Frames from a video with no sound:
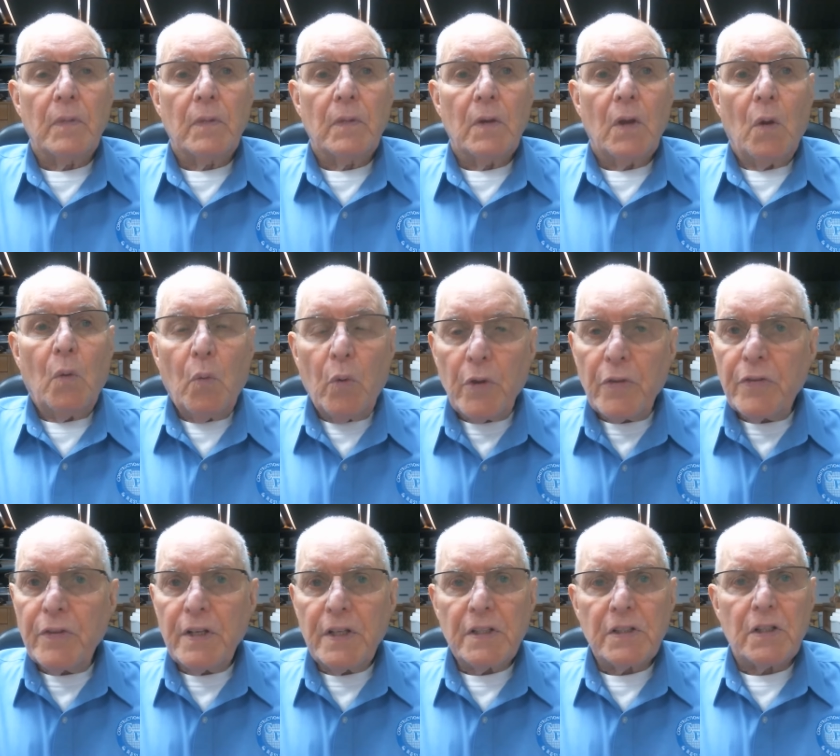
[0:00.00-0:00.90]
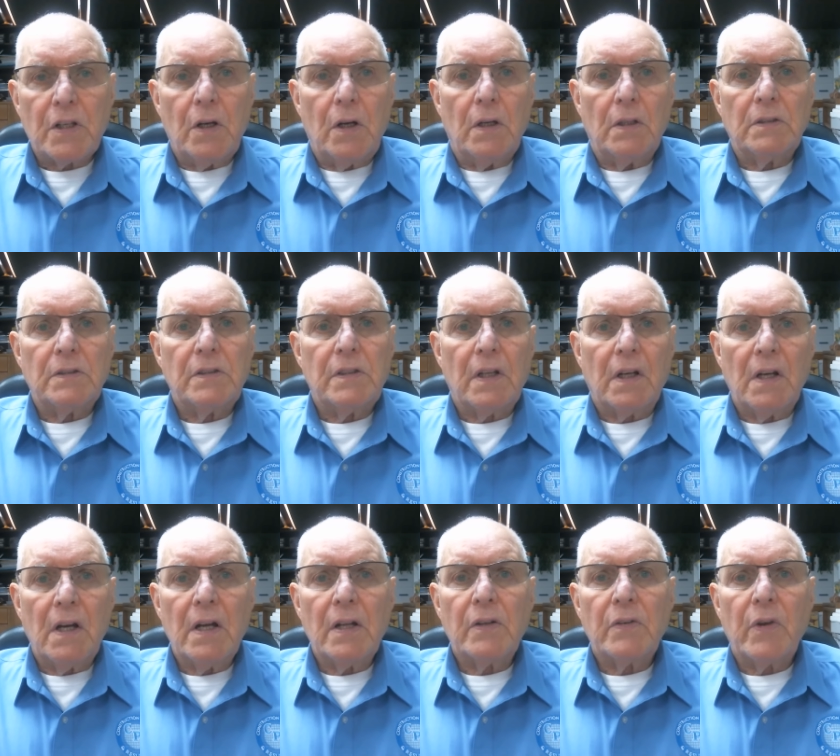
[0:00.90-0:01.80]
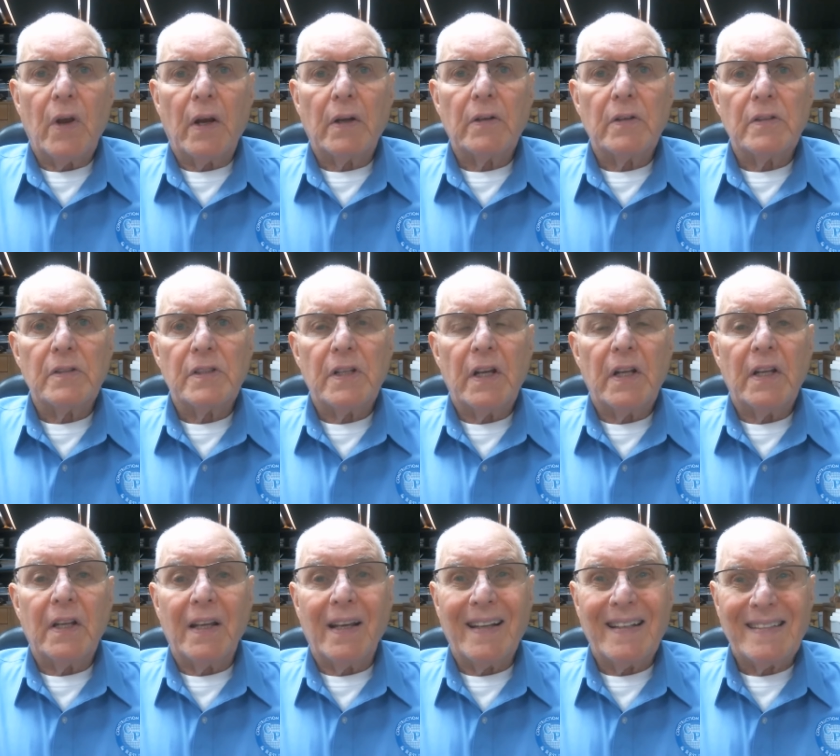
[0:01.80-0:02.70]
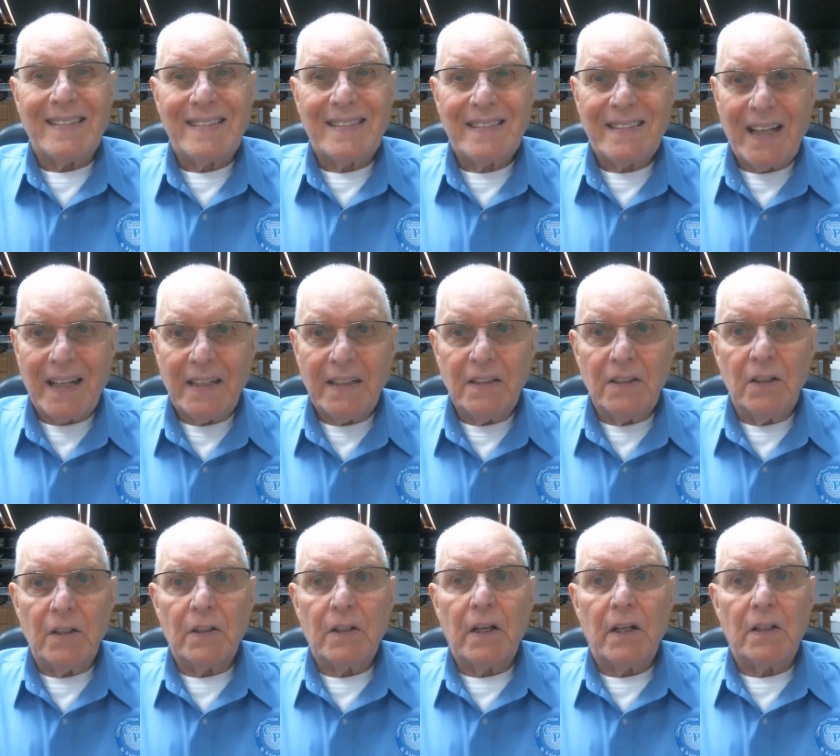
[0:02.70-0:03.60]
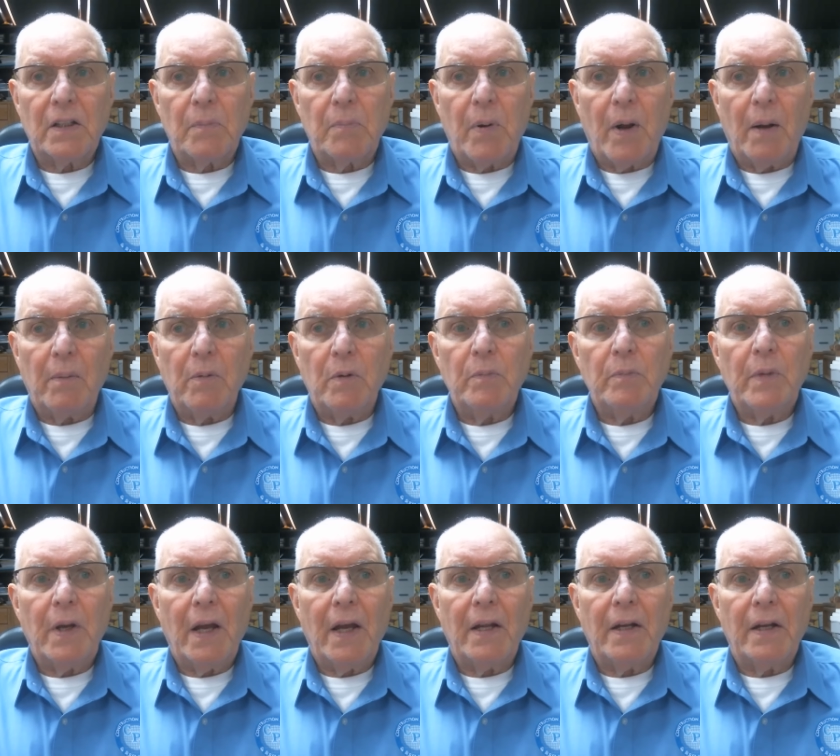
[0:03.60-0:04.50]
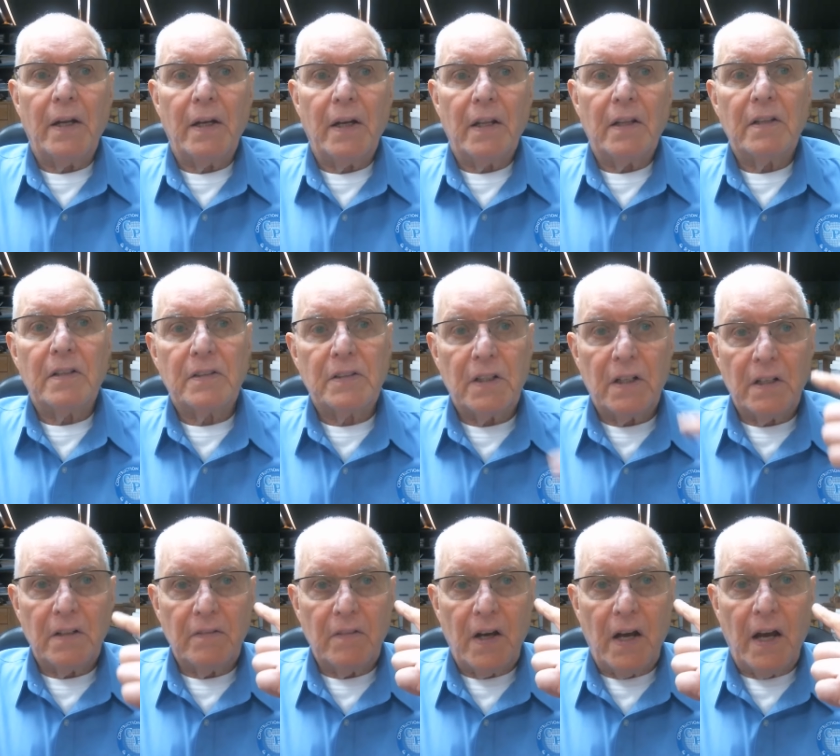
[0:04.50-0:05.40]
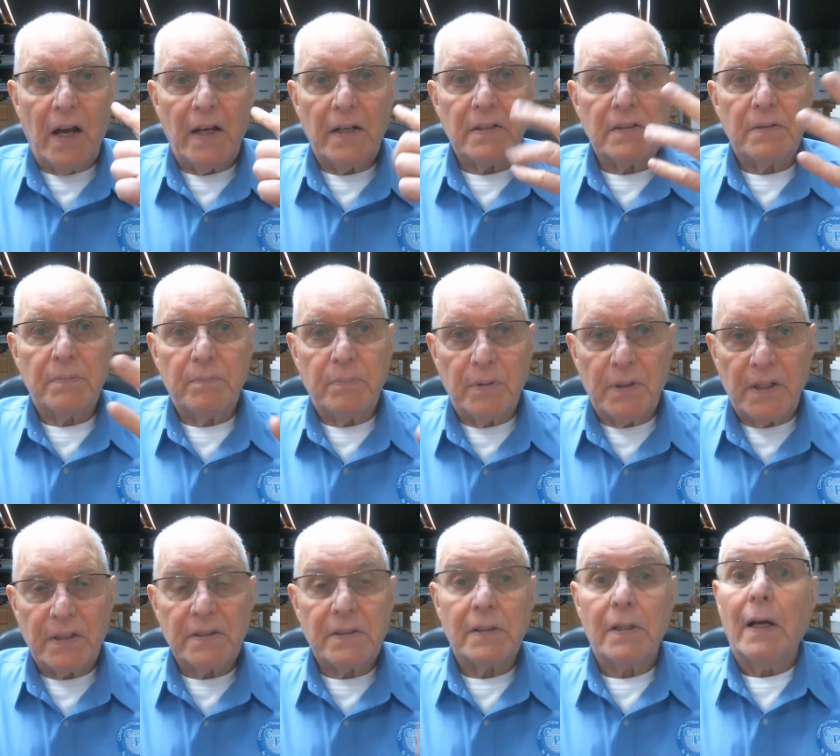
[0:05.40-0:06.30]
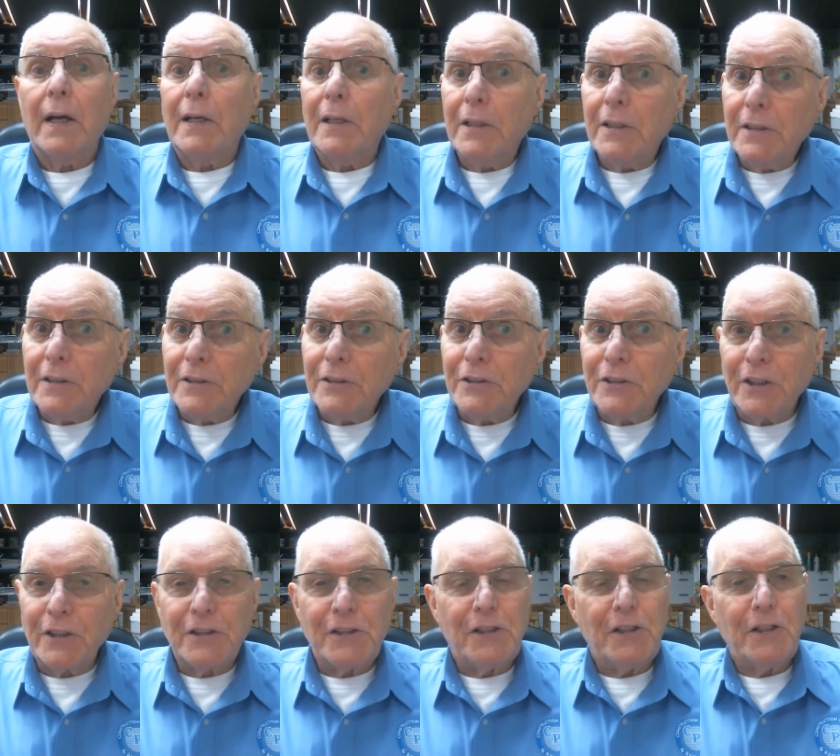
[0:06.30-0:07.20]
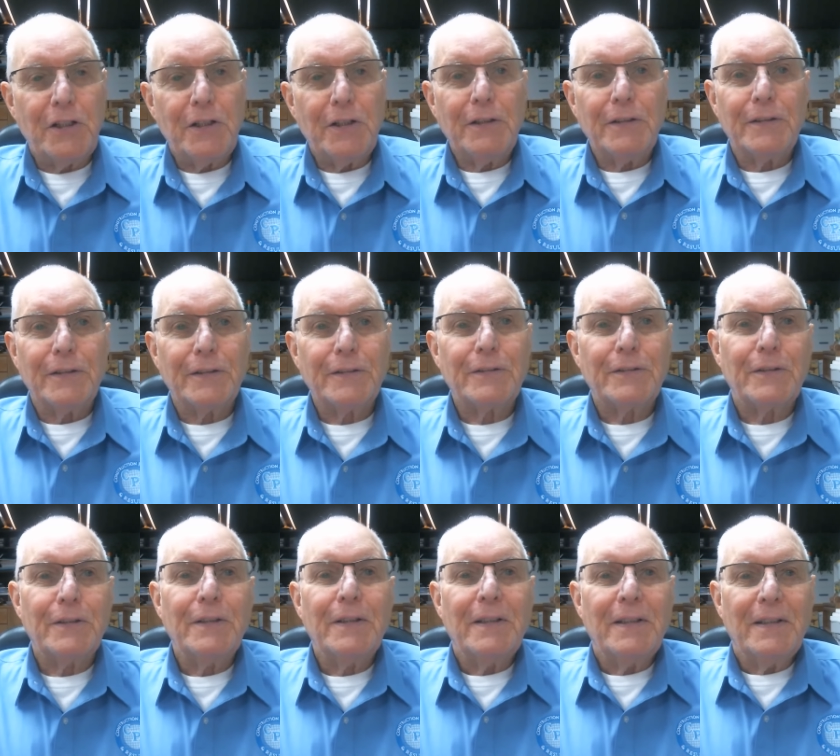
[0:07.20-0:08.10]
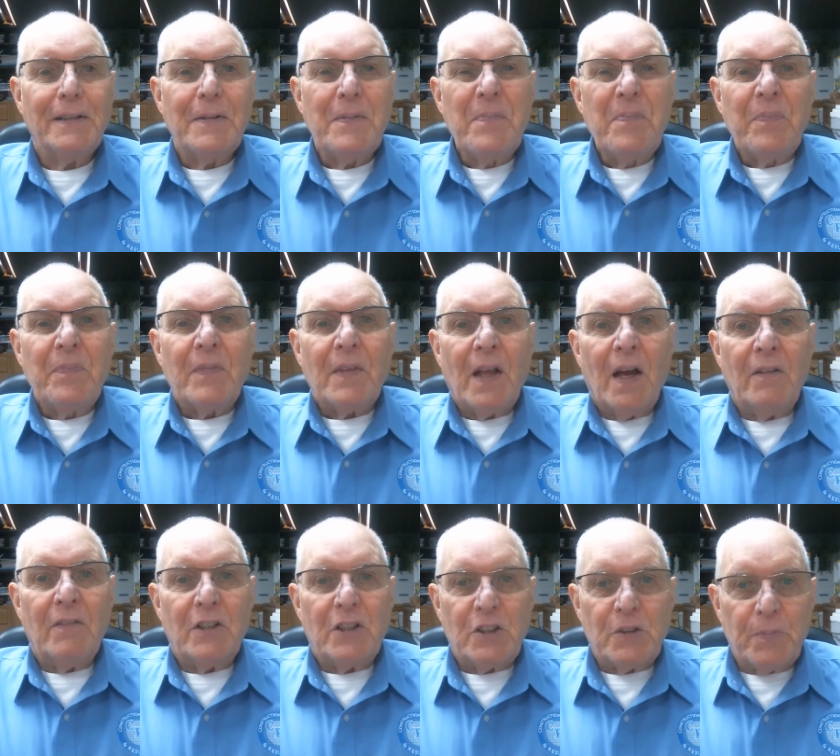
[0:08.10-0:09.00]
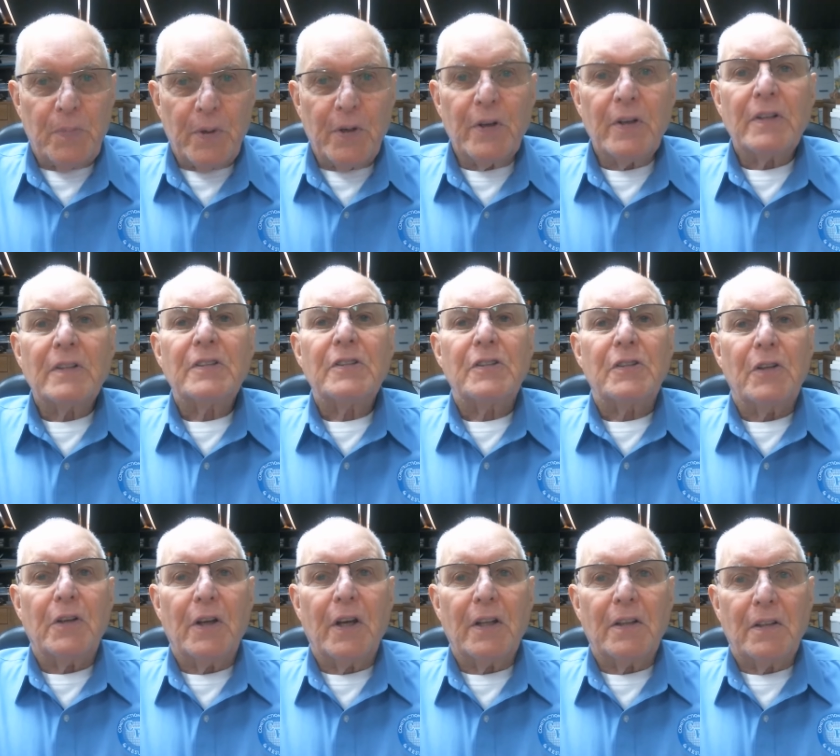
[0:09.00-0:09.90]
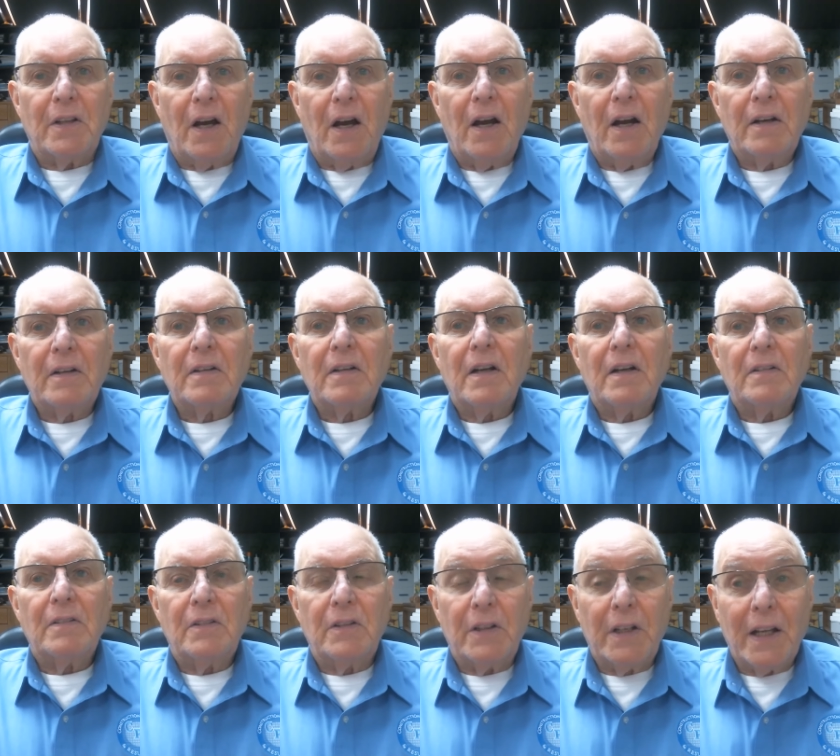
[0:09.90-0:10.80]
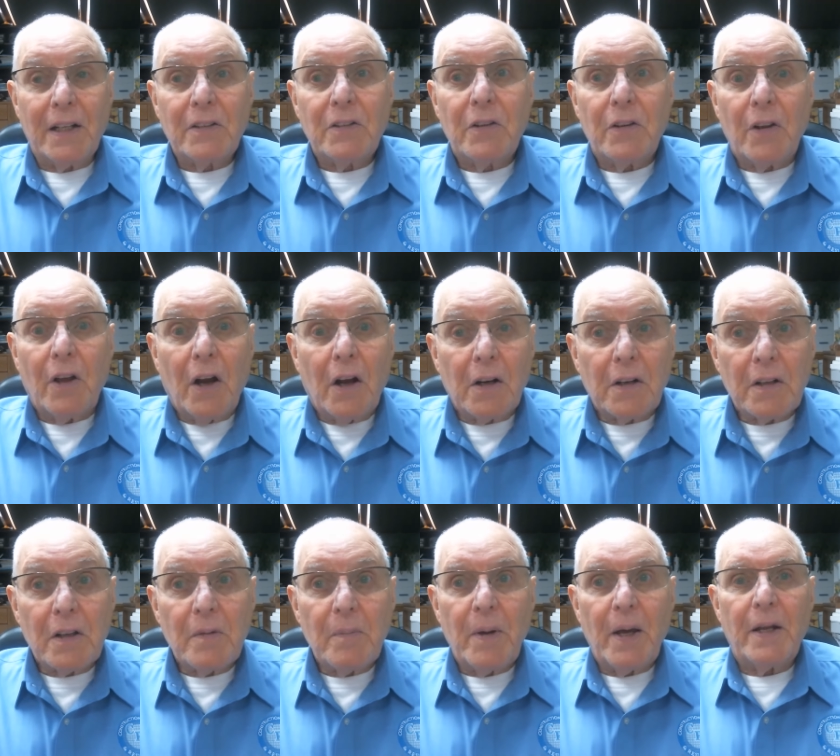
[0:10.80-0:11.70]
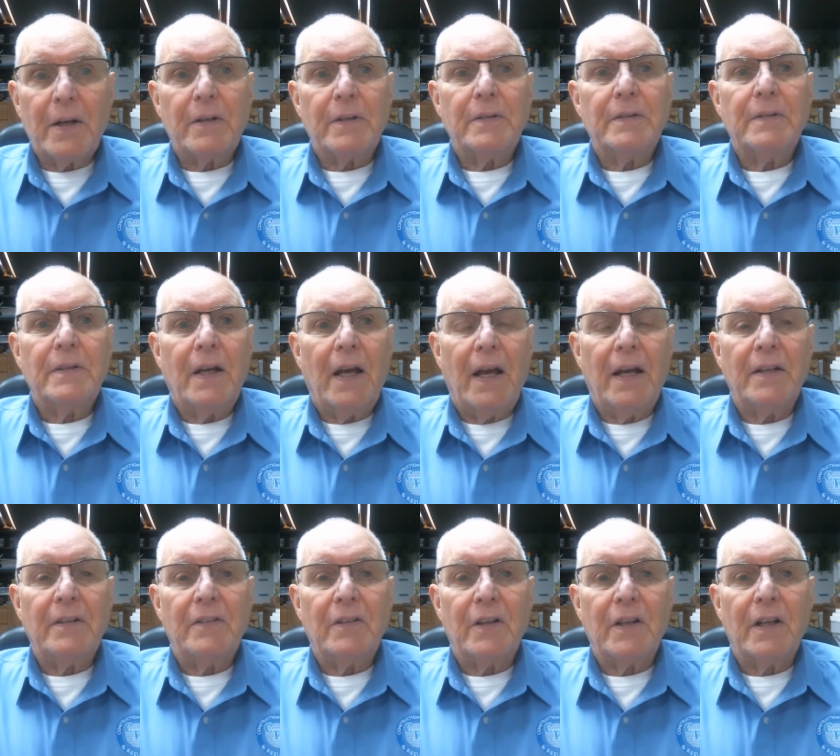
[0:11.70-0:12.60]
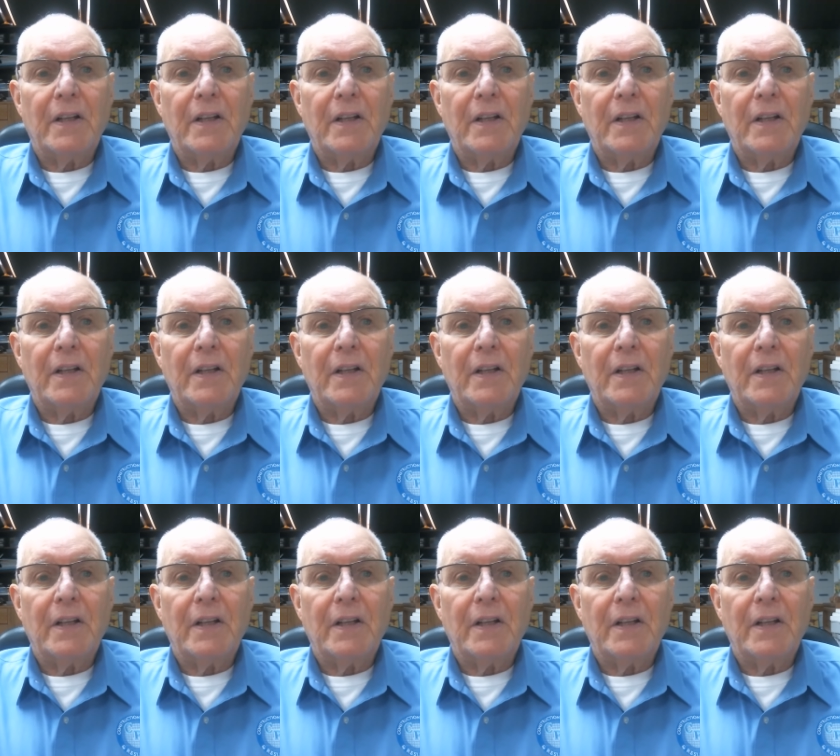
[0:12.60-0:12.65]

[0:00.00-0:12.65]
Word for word: With these calls, the contractor is getting a second look at the problem and another set of eyes plus 60 years of experience to get the heart to get to the heart of the matter and to get the